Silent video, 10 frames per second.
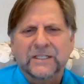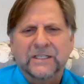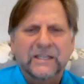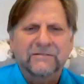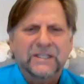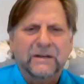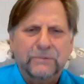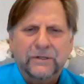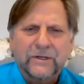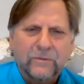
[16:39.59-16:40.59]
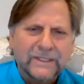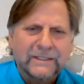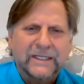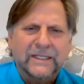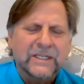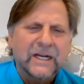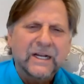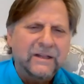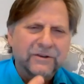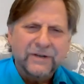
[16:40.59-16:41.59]
As Steve said, pulling one thing,
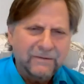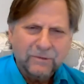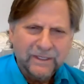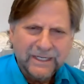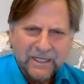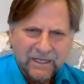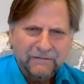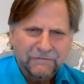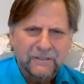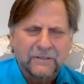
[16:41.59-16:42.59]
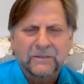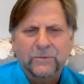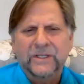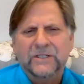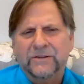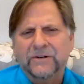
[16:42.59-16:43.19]
they're not really in conflict with each other.